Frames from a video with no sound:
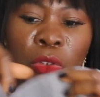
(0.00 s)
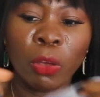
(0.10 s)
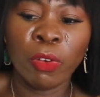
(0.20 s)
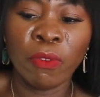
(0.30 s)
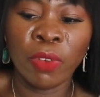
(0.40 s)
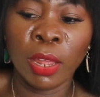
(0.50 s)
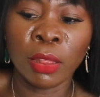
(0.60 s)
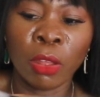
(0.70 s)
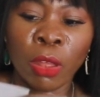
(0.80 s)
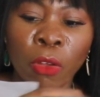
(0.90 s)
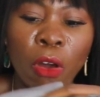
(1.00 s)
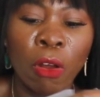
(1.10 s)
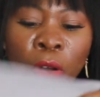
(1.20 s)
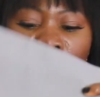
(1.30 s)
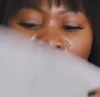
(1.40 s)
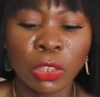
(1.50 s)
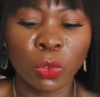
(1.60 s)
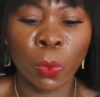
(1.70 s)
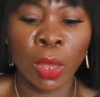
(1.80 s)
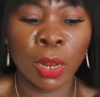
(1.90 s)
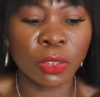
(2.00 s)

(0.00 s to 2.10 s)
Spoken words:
top of it. The color as well.